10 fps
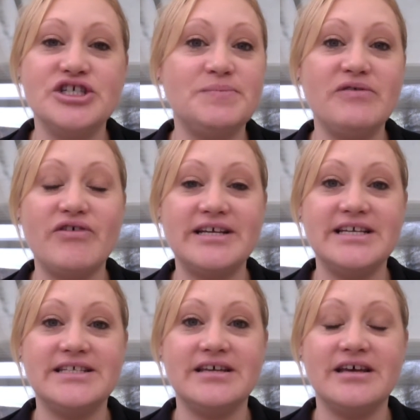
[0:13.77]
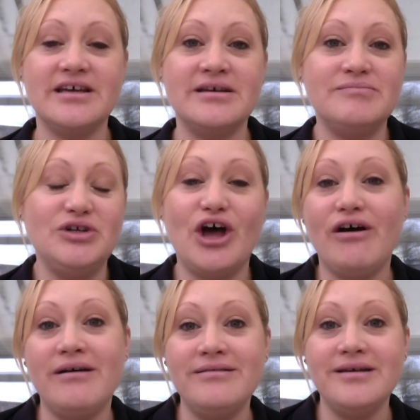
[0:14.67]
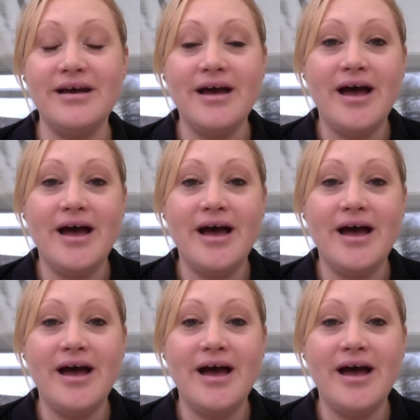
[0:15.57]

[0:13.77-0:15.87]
Just be ready to learn.